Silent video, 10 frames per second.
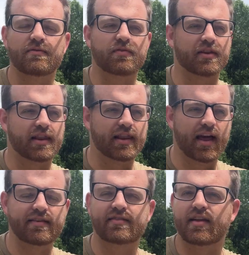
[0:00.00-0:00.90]
for
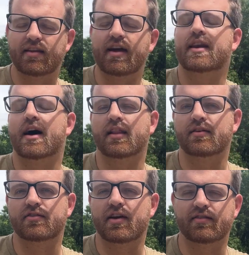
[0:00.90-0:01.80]
less than
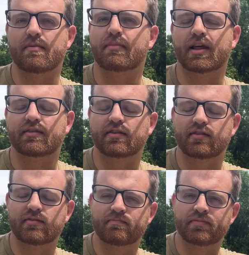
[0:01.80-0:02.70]
$10 at some places.